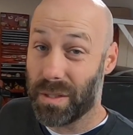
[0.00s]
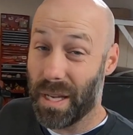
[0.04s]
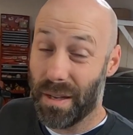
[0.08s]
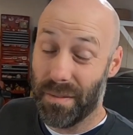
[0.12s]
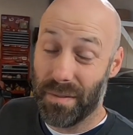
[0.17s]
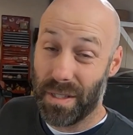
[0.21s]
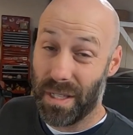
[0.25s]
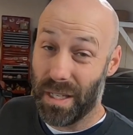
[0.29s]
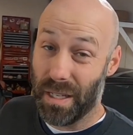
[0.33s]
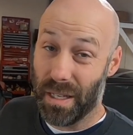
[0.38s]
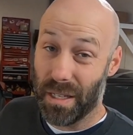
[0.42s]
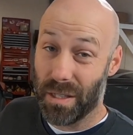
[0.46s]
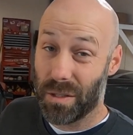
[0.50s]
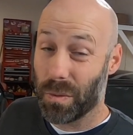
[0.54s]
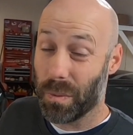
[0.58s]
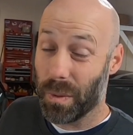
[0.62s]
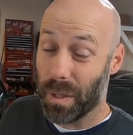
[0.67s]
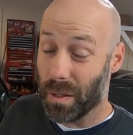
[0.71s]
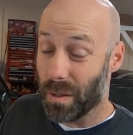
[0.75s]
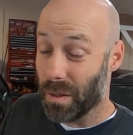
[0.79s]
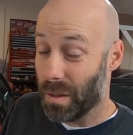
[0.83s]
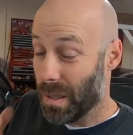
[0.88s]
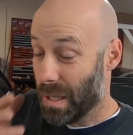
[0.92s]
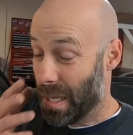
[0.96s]
17-inch
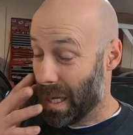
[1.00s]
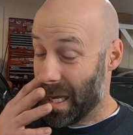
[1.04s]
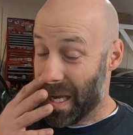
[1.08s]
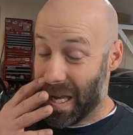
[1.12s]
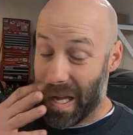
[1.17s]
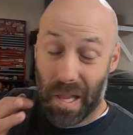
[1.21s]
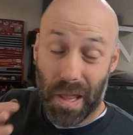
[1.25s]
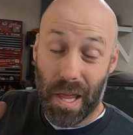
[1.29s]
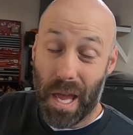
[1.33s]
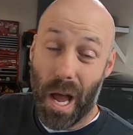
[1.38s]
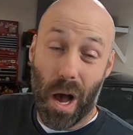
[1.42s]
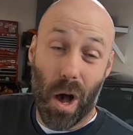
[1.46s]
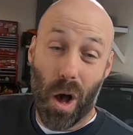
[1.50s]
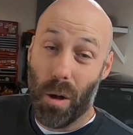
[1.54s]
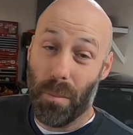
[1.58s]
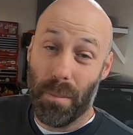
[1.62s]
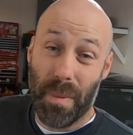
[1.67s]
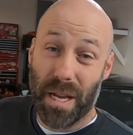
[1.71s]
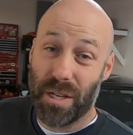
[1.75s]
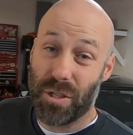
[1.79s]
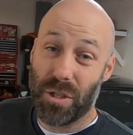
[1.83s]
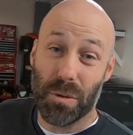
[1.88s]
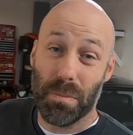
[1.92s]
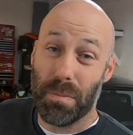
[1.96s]
wheel, they all
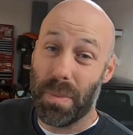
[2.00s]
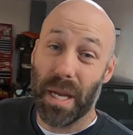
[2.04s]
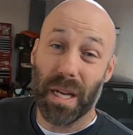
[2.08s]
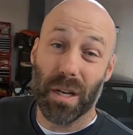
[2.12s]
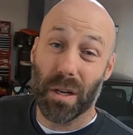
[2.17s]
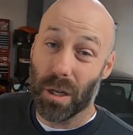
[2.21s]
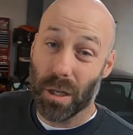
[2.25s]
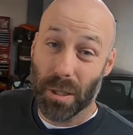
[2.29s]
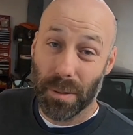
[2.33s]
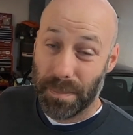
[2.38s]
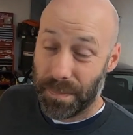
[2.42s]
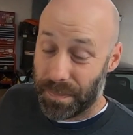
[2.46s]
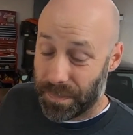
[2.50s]
measure bigger